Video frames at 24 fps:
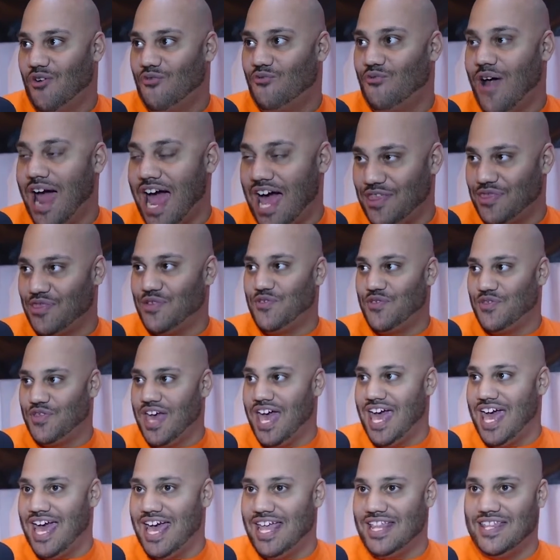rather
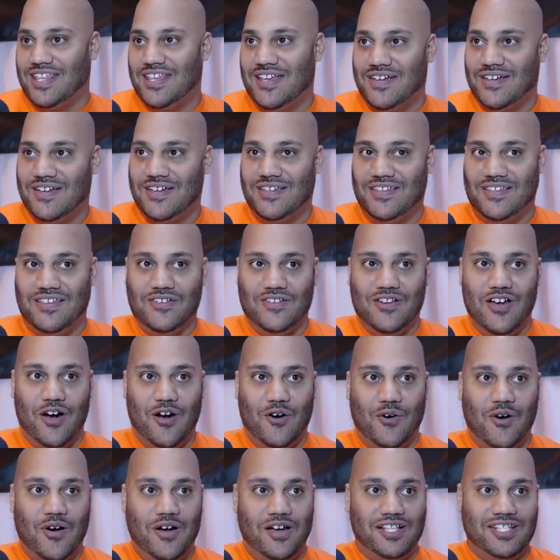than
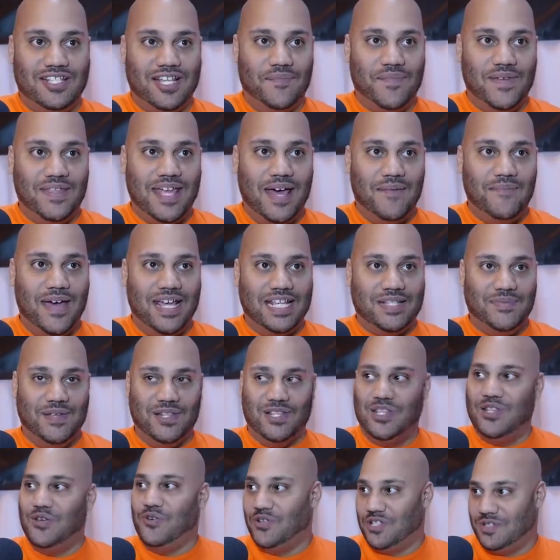something that makes me
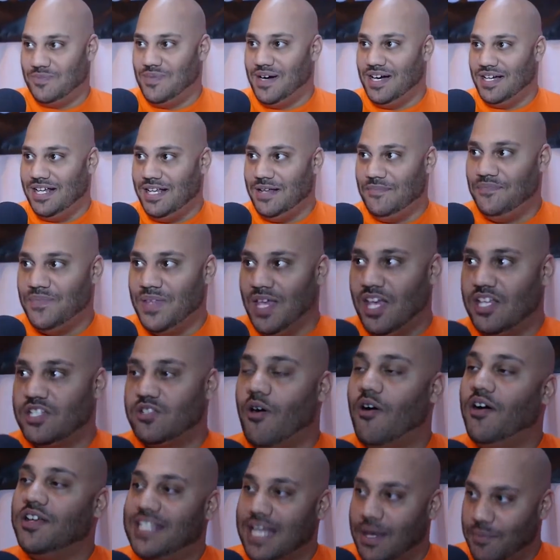lose money.
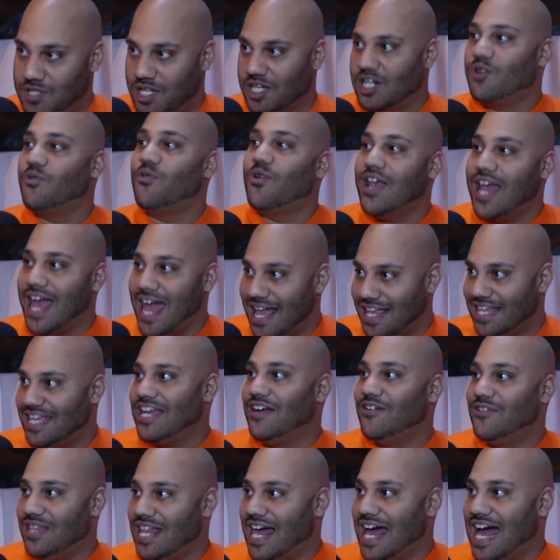So I was able to create
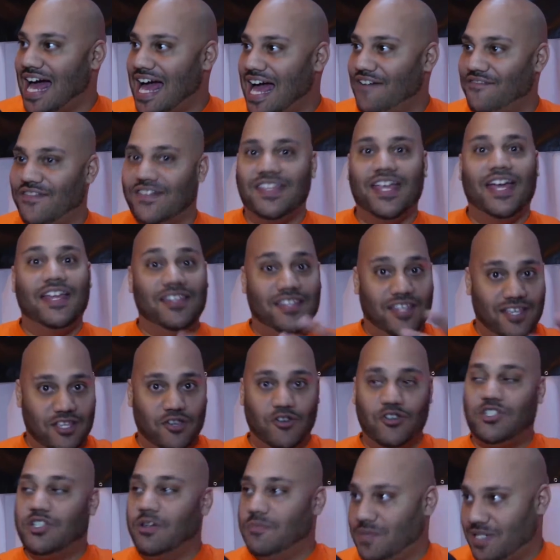Gear Live and then the
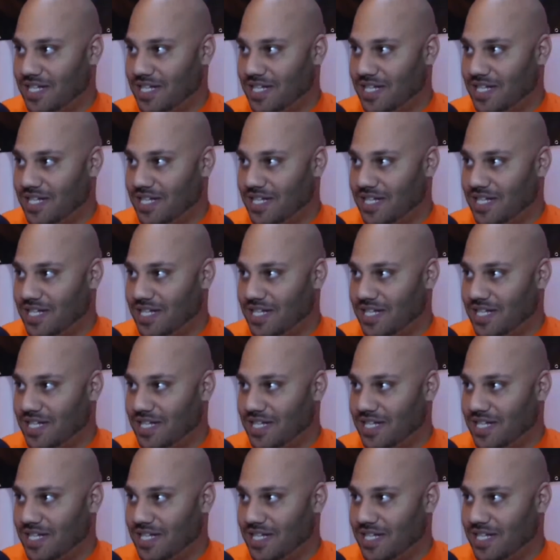YouTube